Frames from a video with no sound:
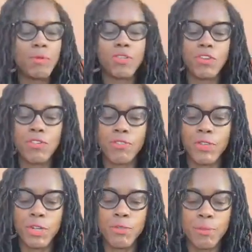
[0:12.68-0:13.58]
I'm going to turn off the
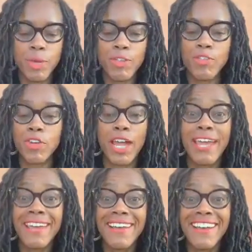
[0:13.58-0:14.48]
video from
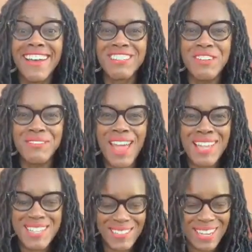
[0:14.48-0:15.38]
yesterday, from
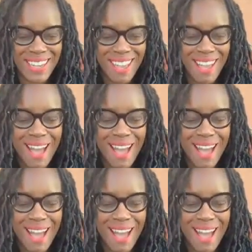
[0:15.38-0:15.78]
last week.